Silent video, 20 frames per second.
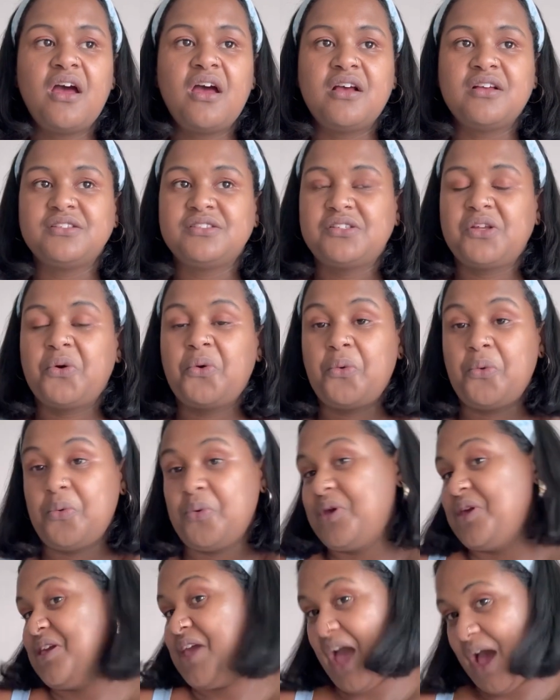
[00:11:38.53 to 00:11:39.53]
So
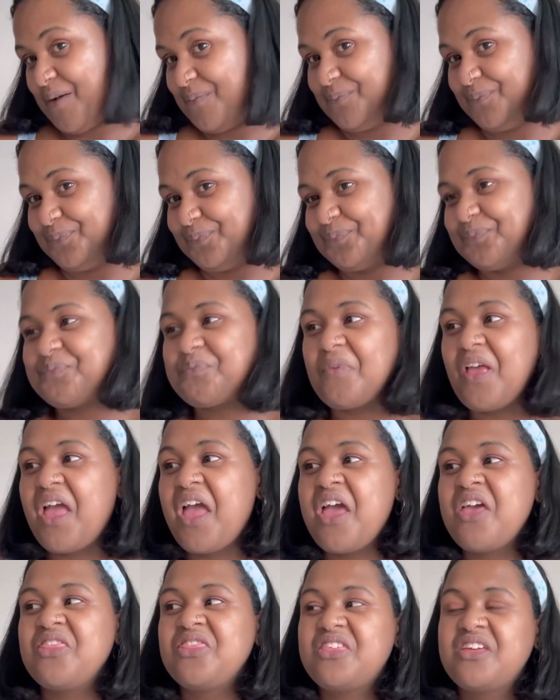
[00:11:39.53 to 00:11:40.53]
yeah.
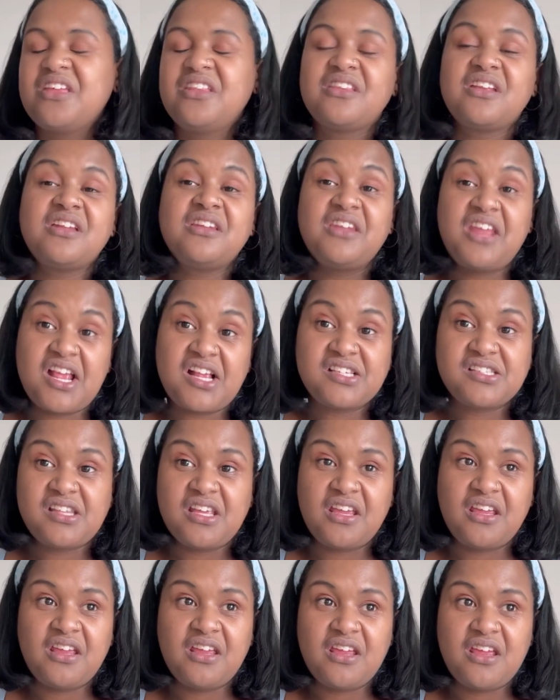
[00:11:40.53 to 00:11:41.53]
And then the next
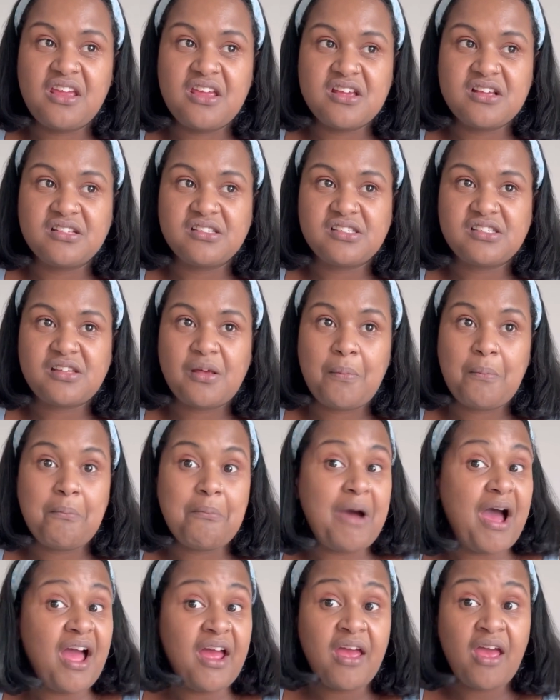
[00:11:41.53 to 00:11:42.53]
thing is
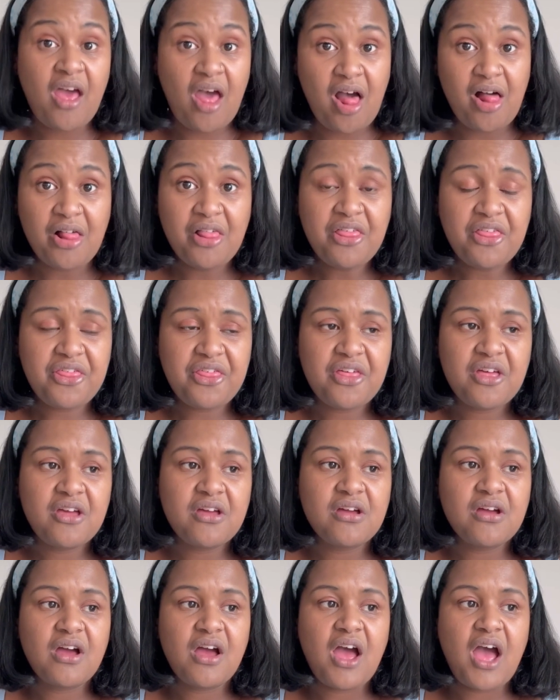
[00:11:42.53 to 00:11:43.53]
my health.
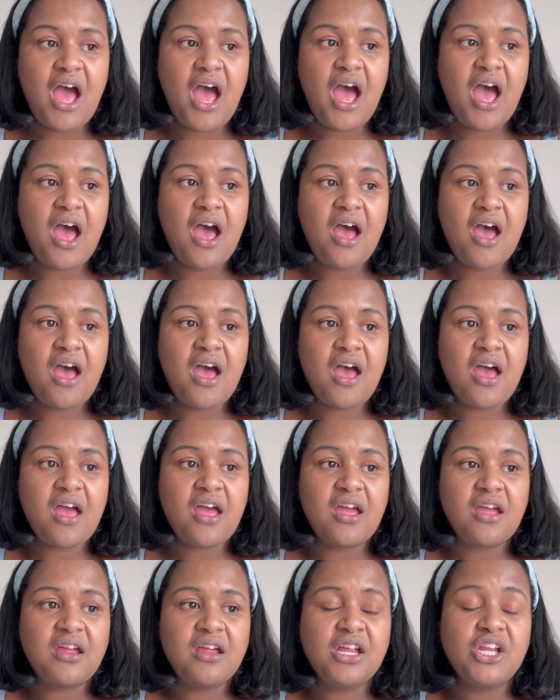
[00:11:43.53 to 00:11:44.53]

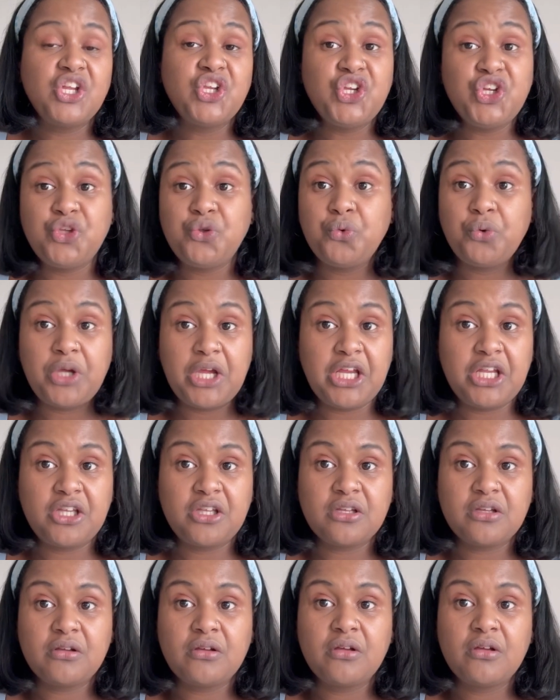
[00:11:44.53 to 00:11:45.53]
I need to
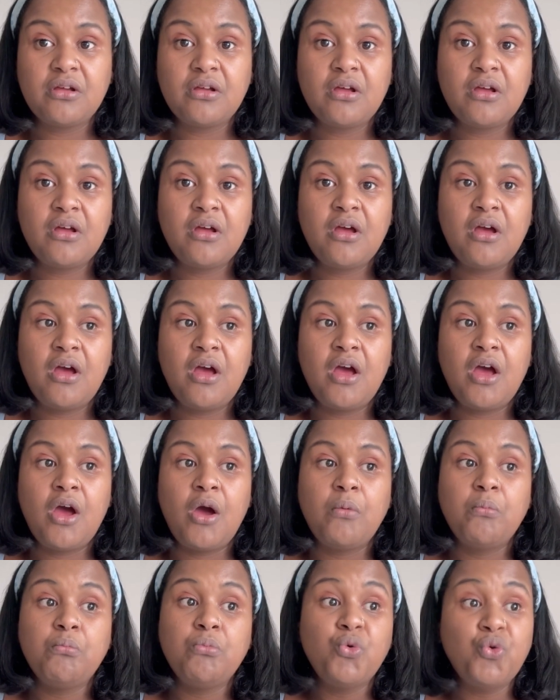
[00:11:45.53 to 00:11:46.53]
get
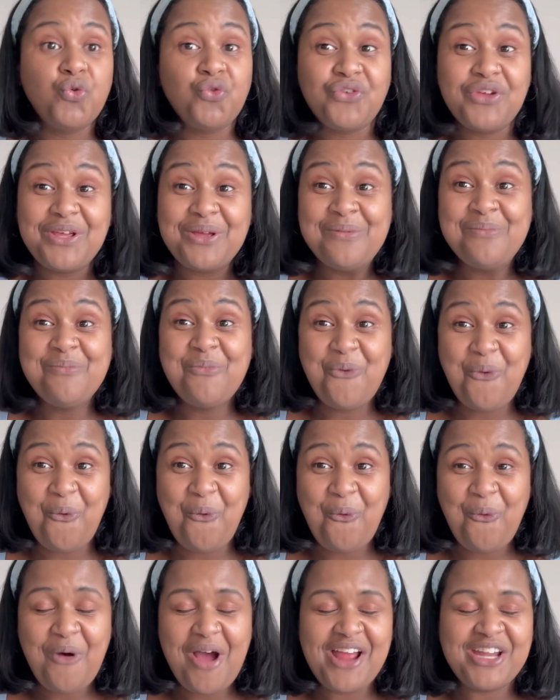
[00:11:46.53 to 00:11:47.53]
moving
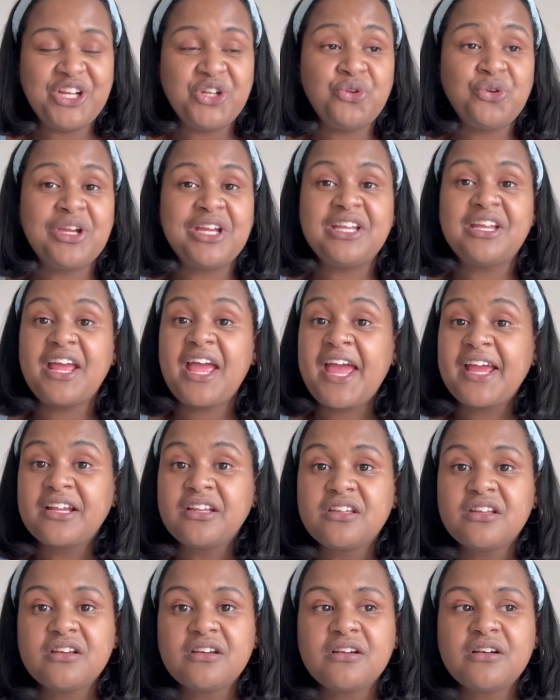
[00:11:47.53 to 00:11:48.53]
more. I need to get
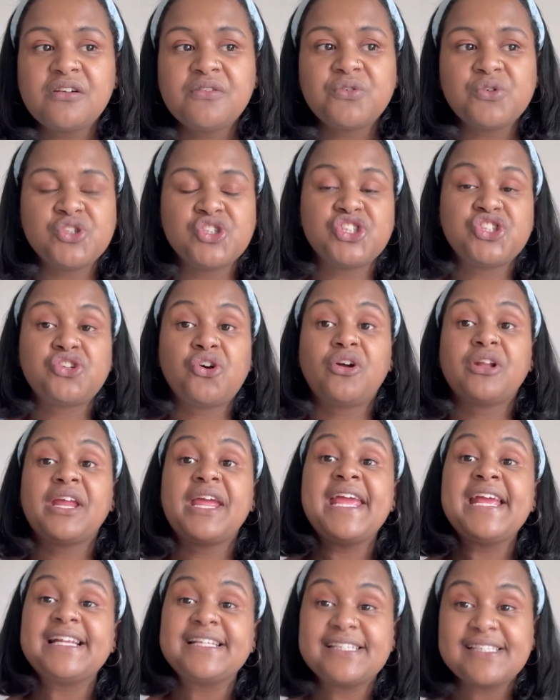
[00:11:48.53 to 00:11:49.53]
active and start
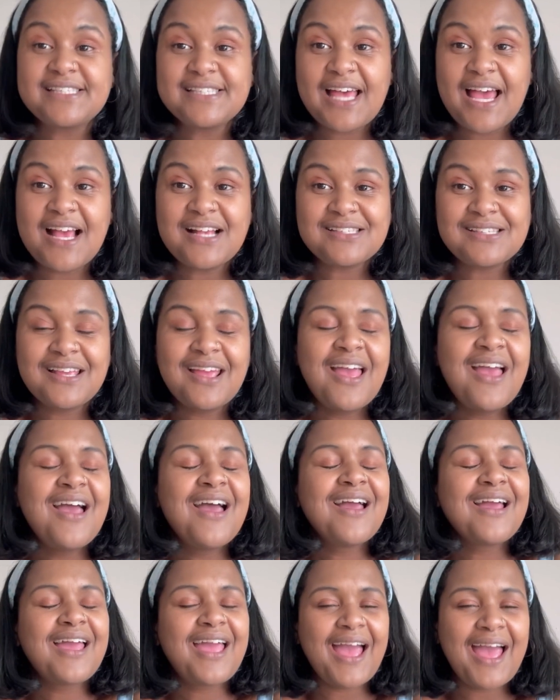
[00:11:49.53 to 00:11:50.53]
exercising.
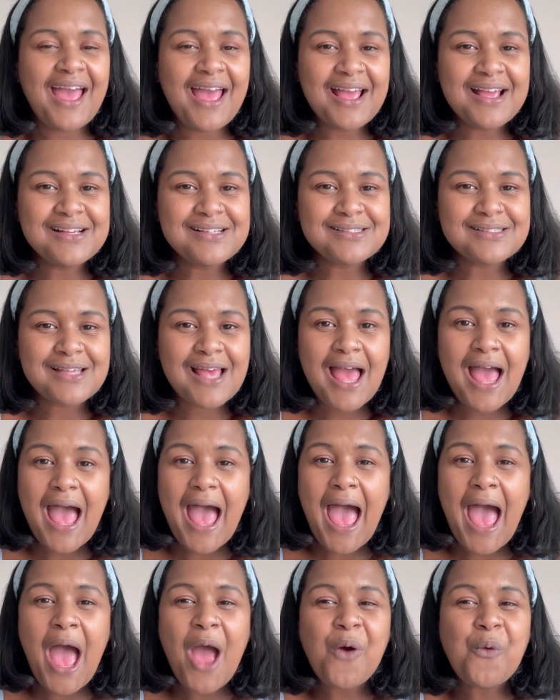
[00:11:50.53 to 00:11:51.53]
Guys,
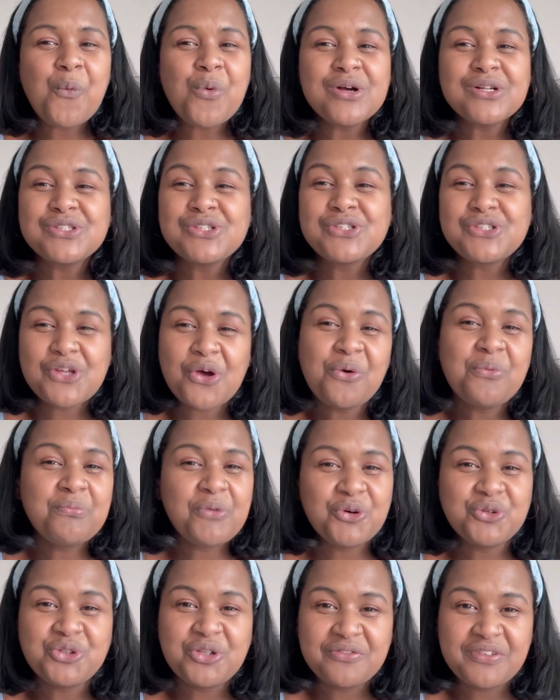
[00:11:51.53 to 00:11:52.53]
I was so
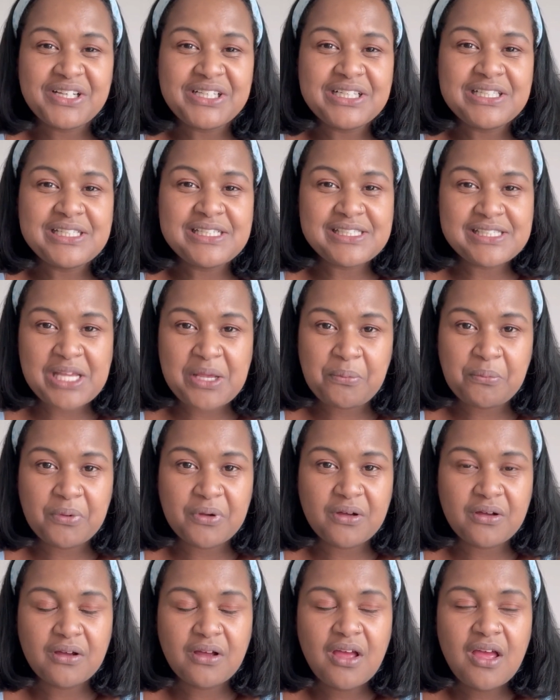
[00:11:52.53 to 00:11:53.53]
motivated
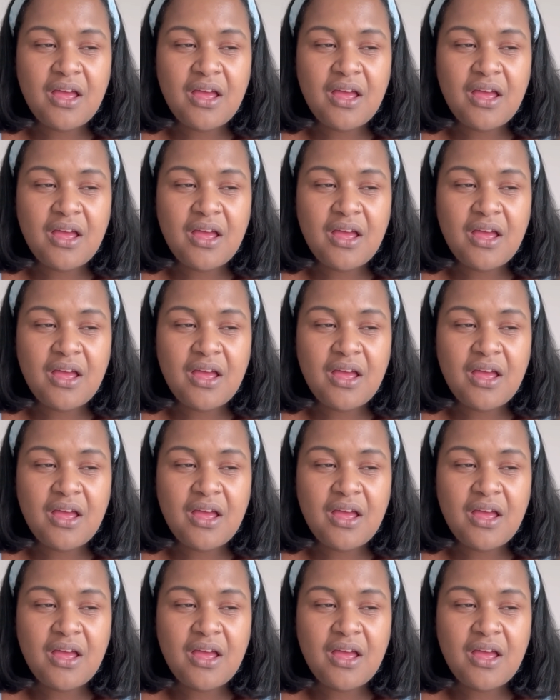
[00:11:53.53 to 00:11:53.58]
December.